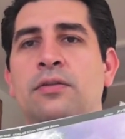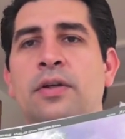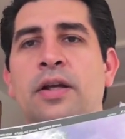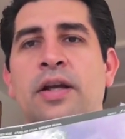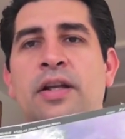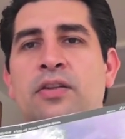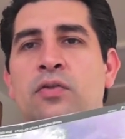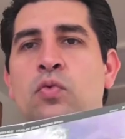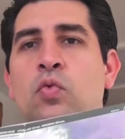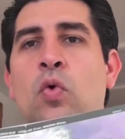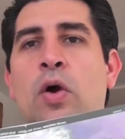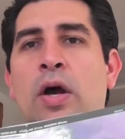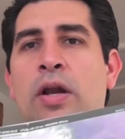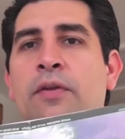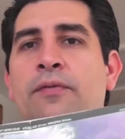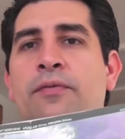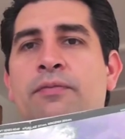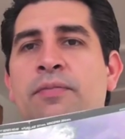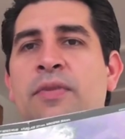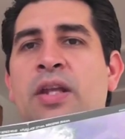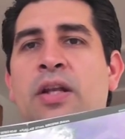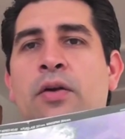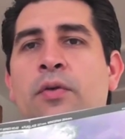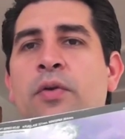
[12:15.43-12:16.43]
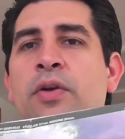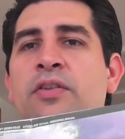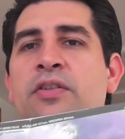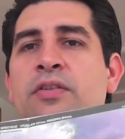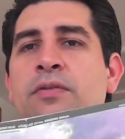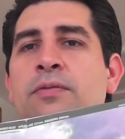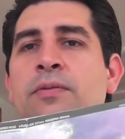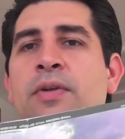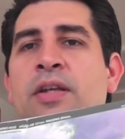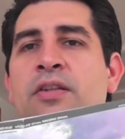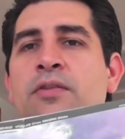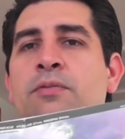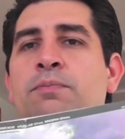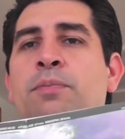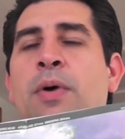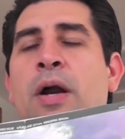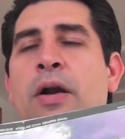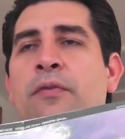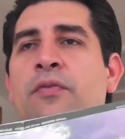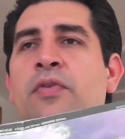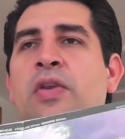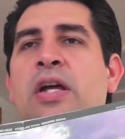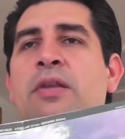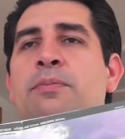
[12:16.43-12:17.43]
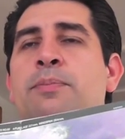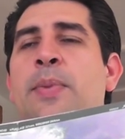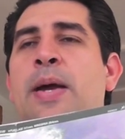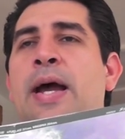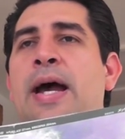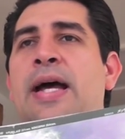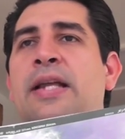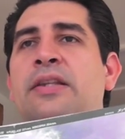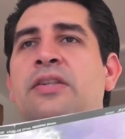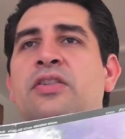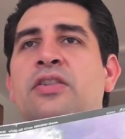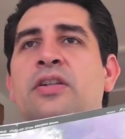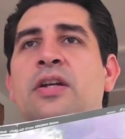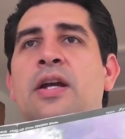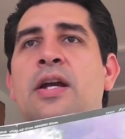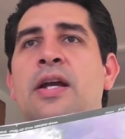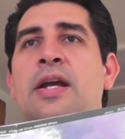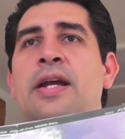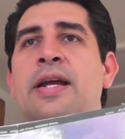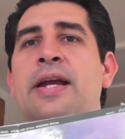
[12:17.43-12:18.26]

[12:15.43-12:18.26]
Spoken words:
It is one of, you know, it's part of that batch,